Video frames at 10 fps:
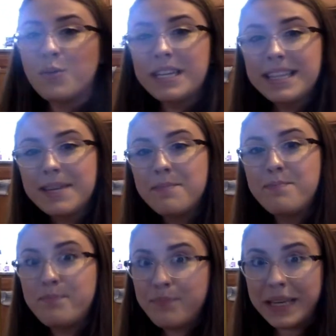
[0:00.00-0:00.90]
one of the
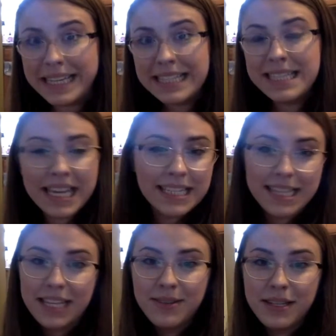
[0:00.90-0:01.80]
biggest things
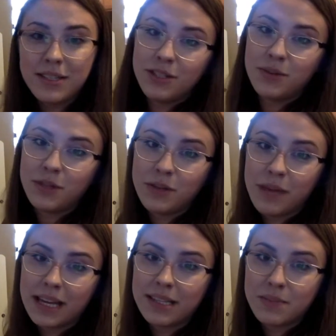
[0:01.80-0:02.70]
that you need to do when you
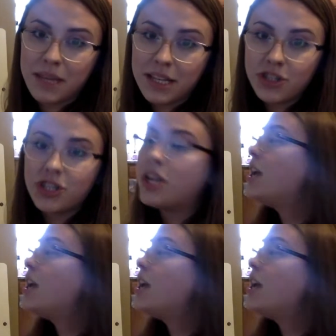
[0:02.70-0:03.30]
make a speech